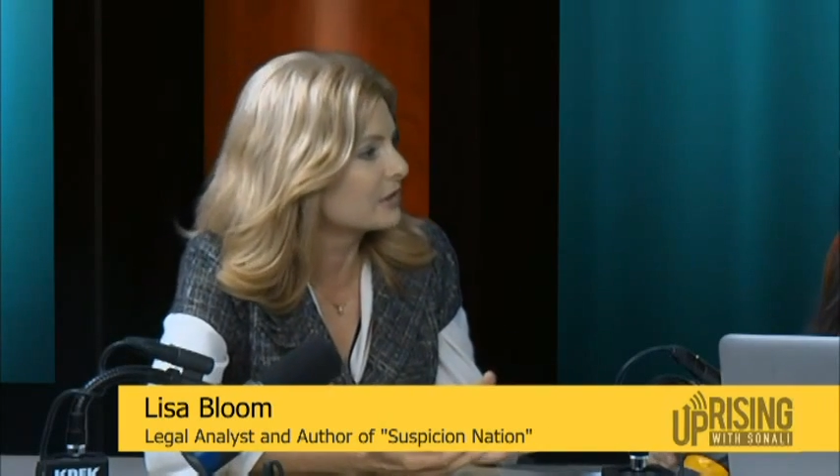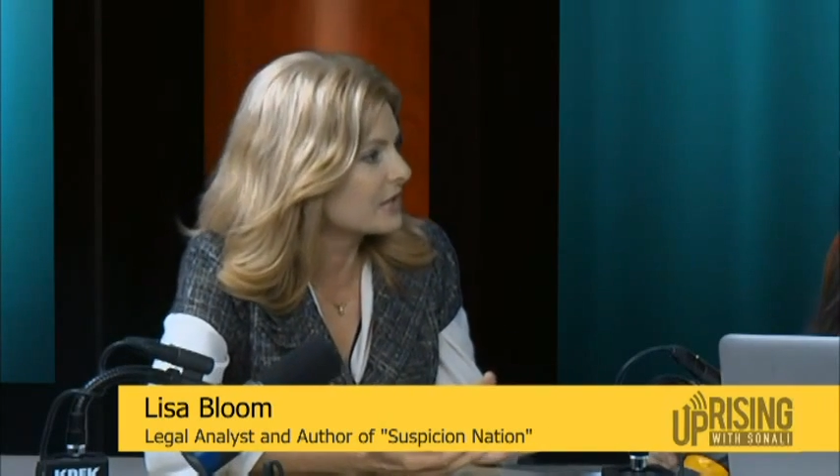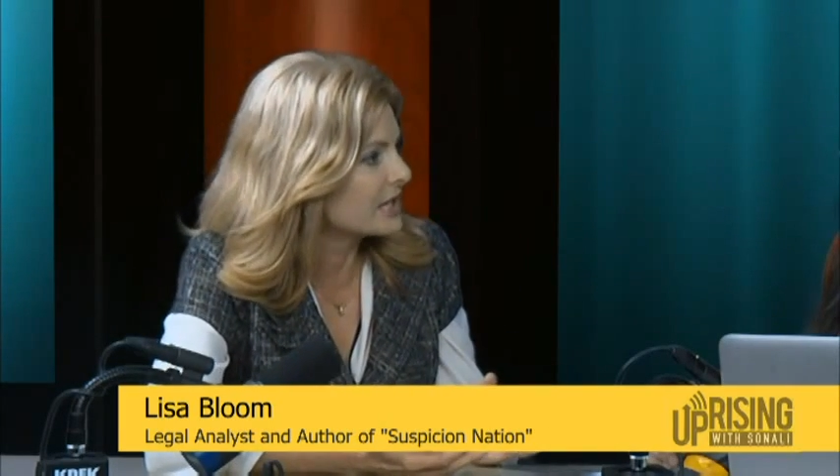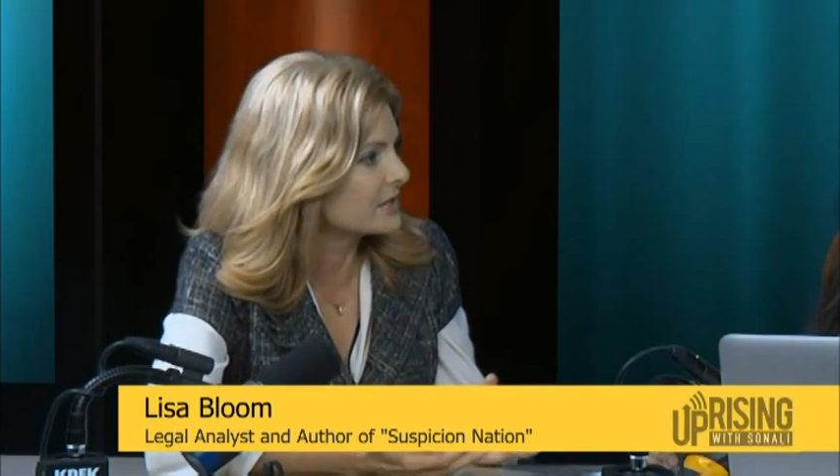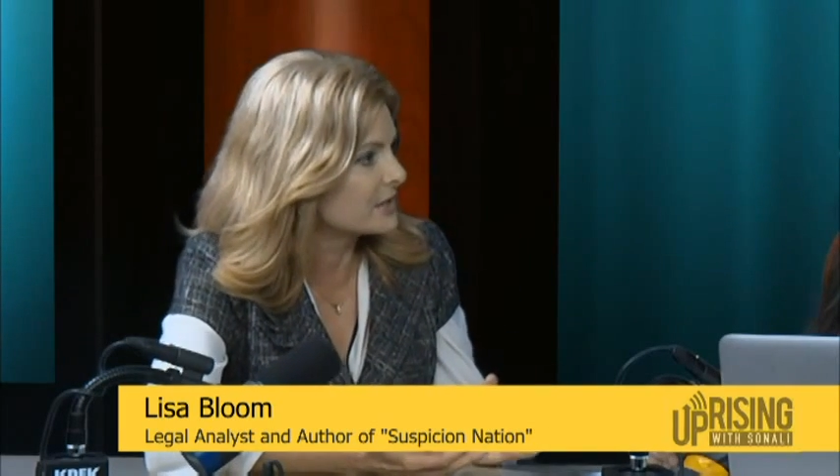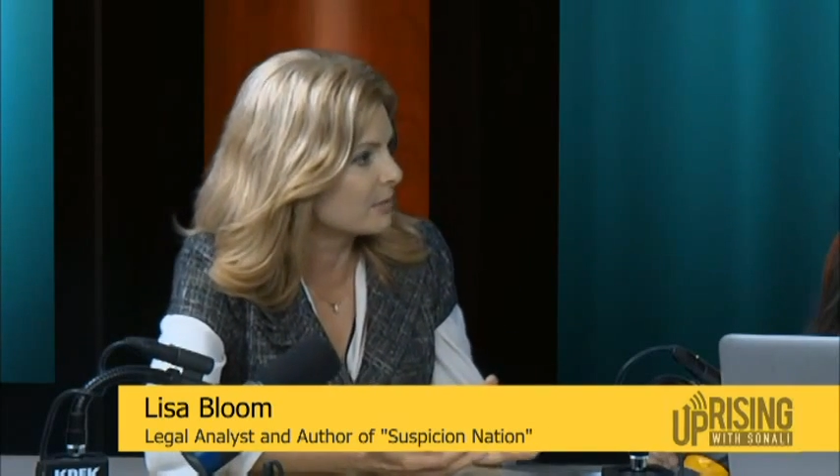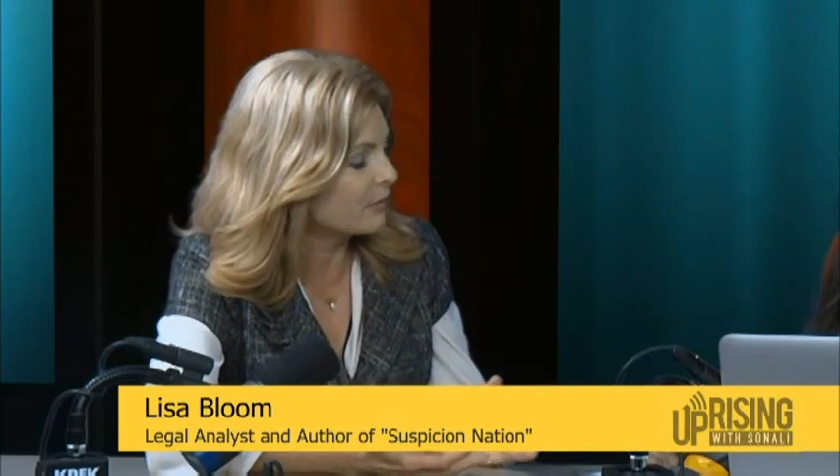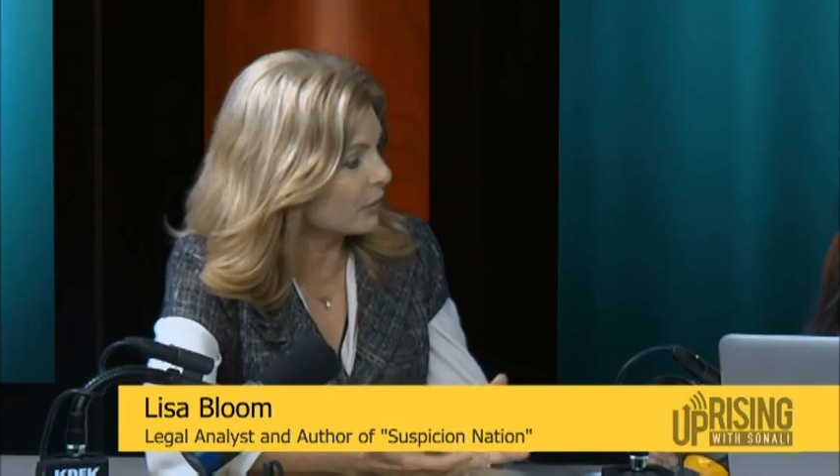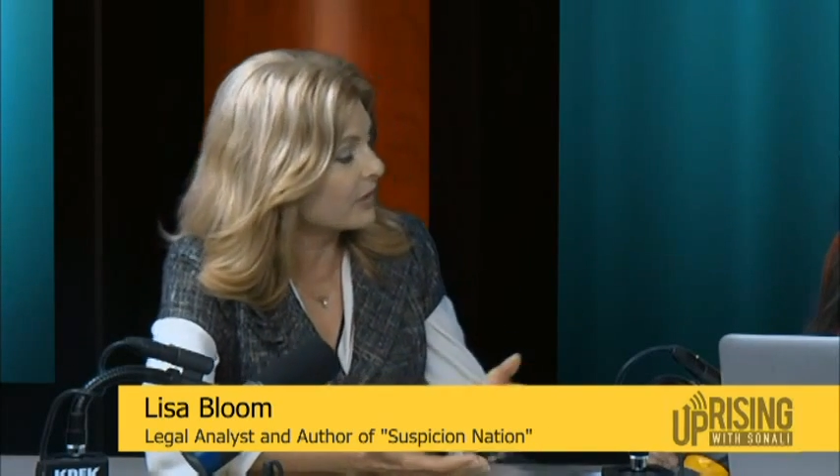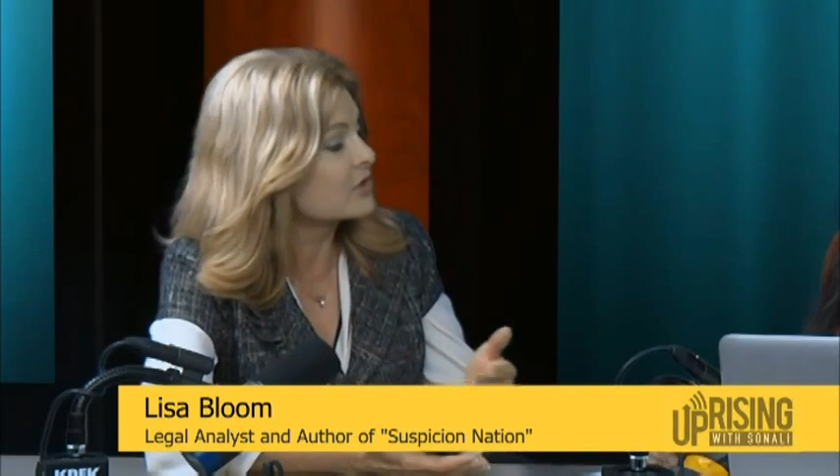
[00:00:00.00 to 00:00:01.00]
cases
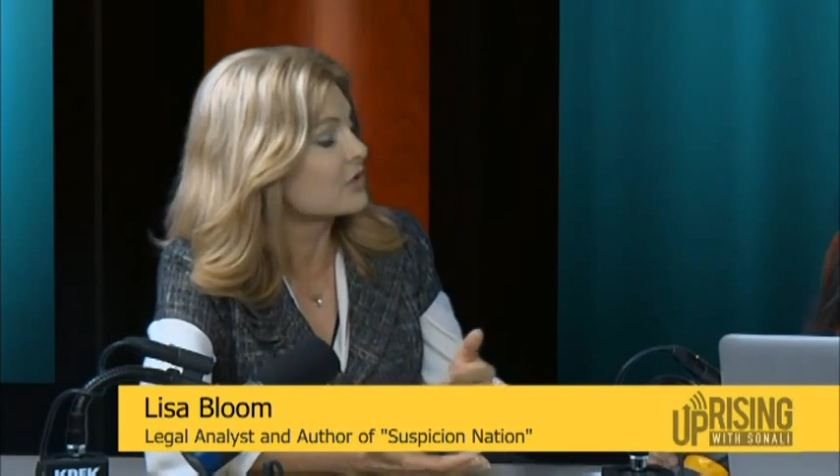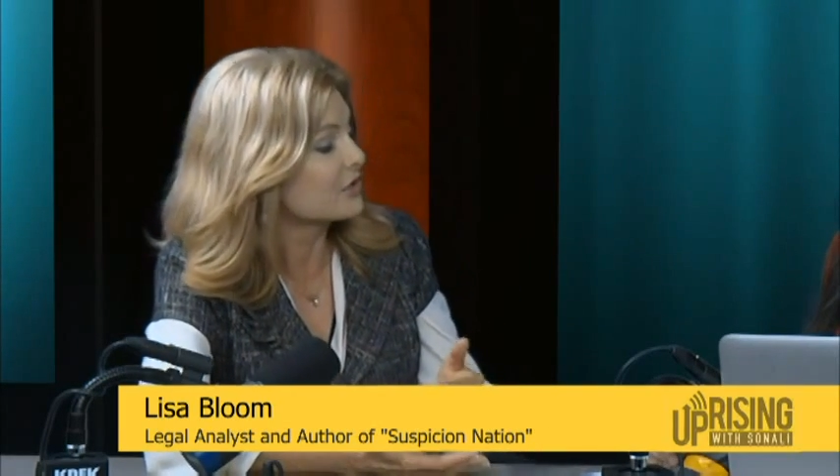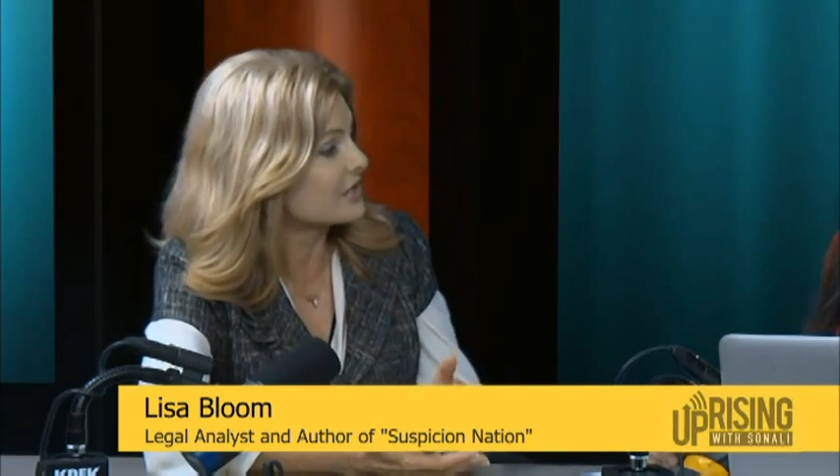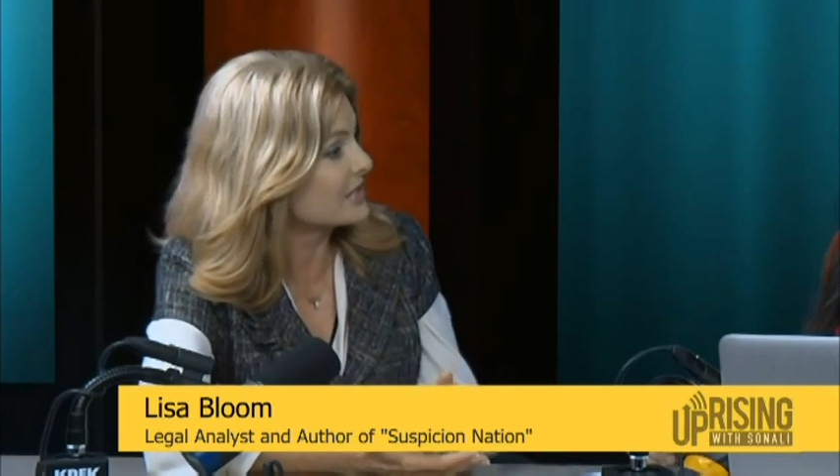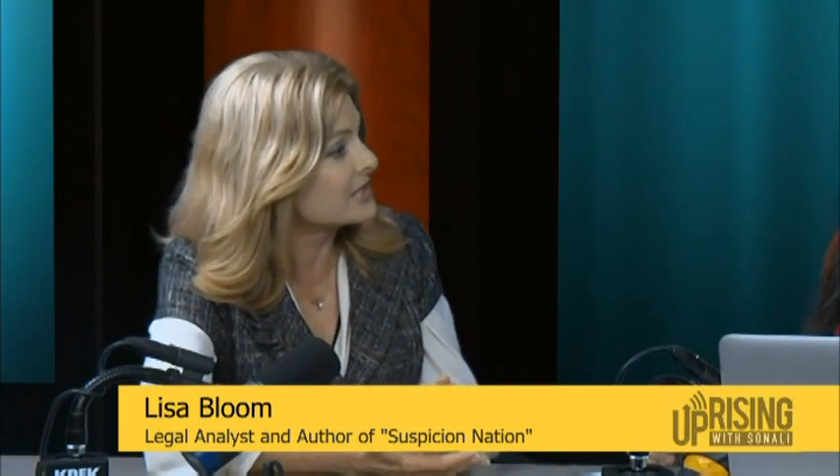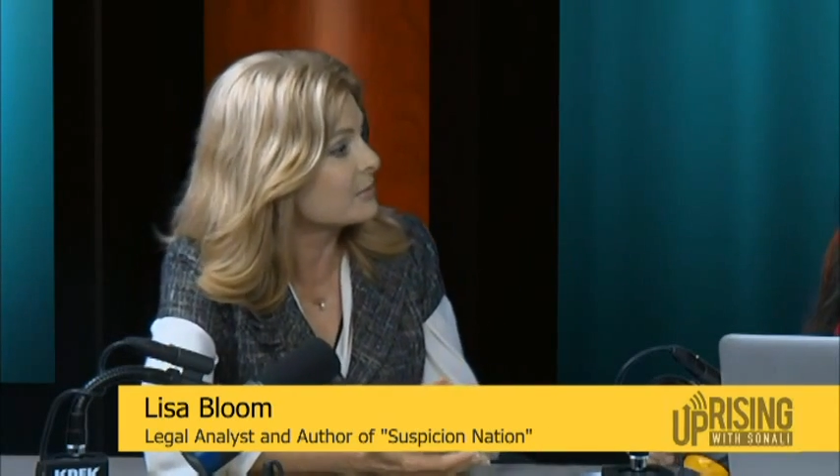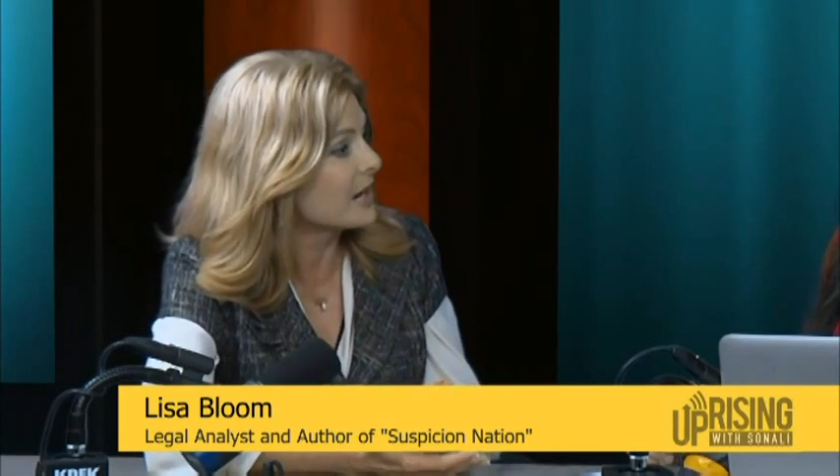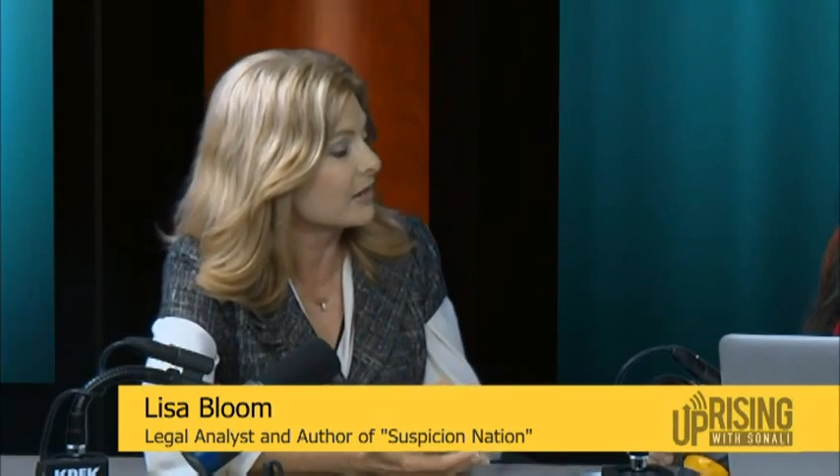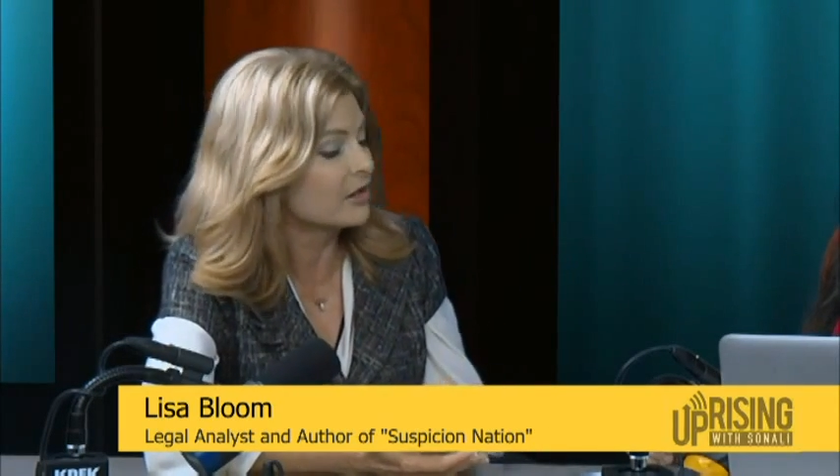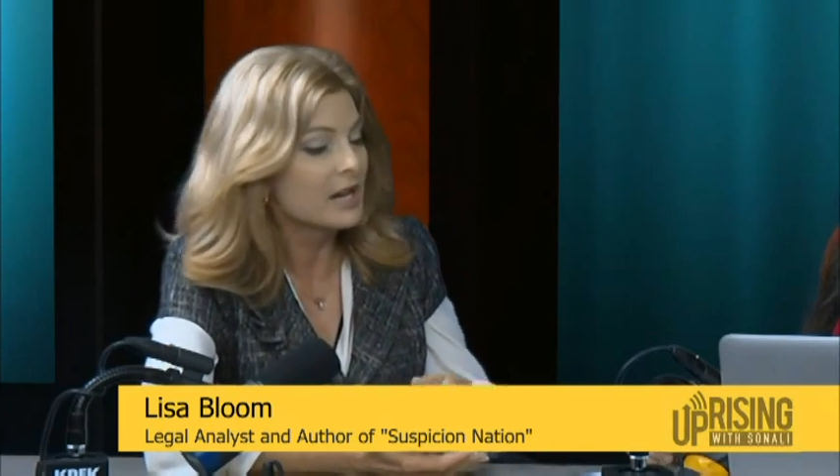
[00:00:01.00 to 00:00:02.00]
before they turned to this matter,